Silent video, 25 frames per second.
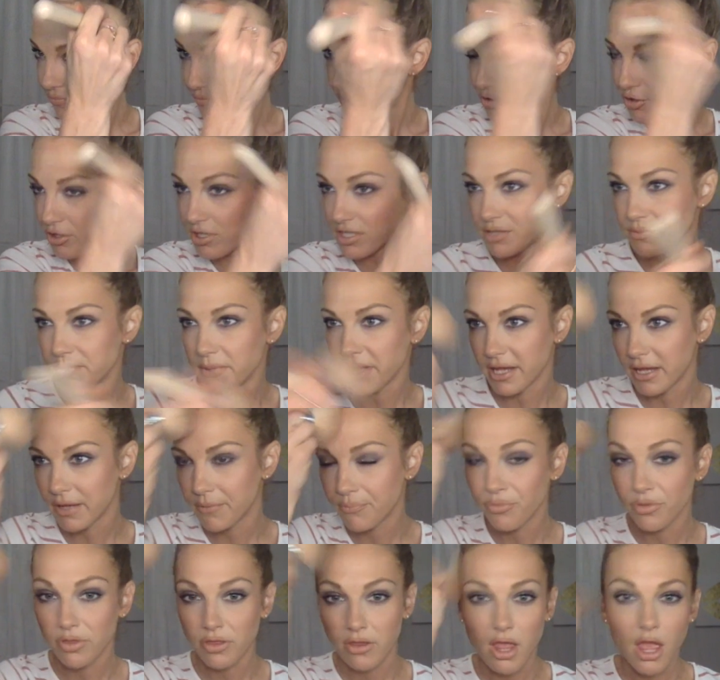Trust
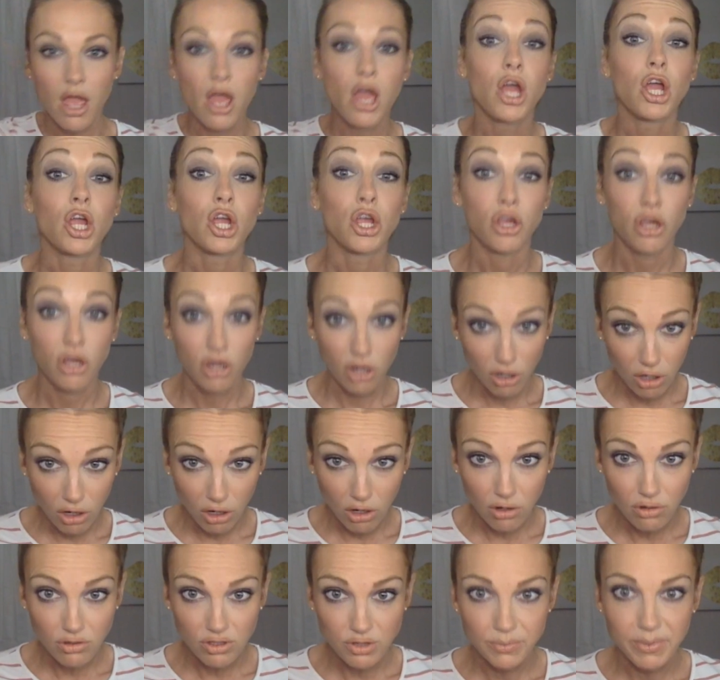me, your
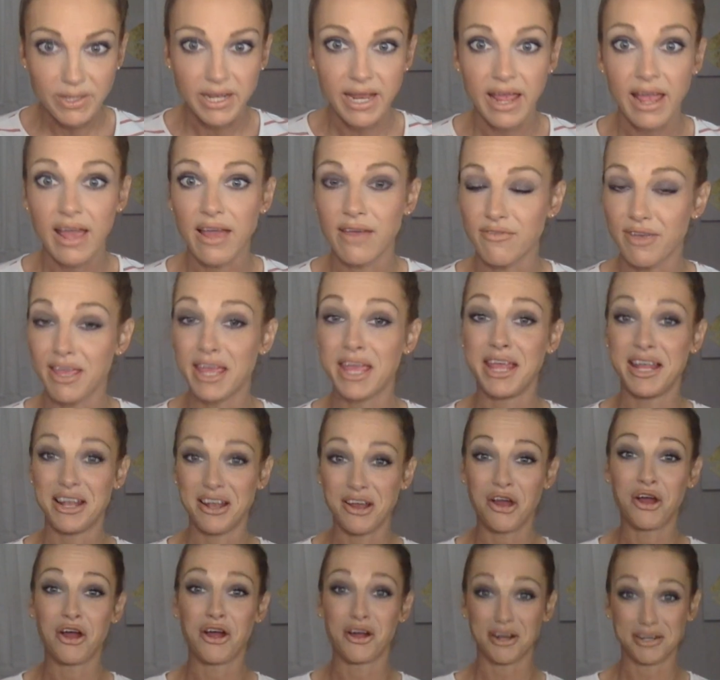girl's been having
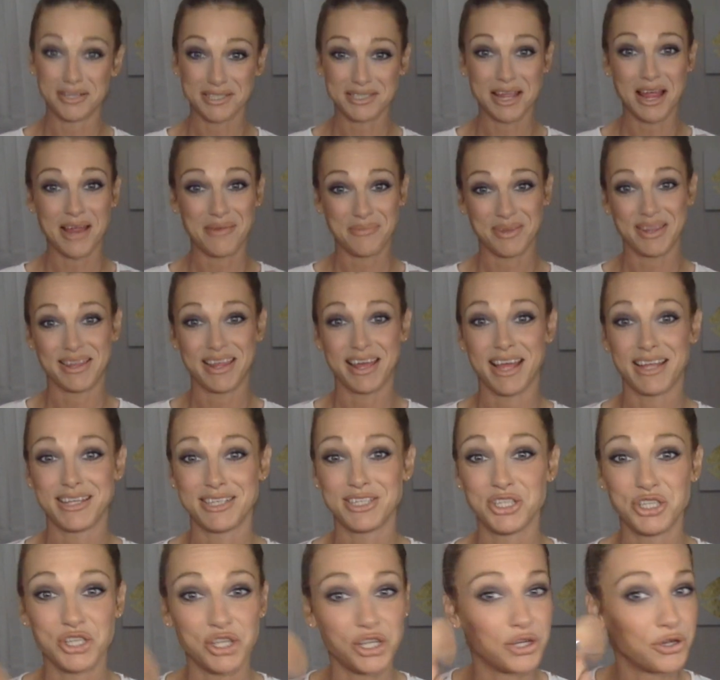a hard time with that
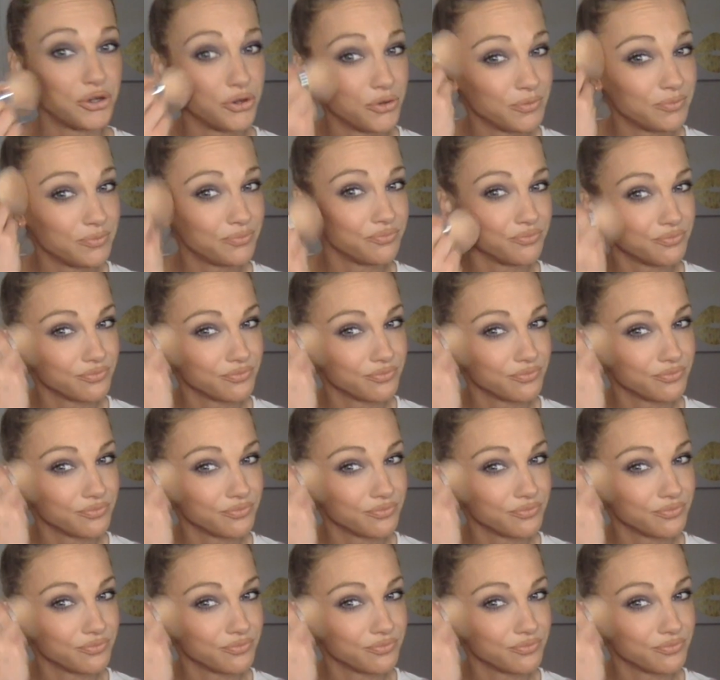too.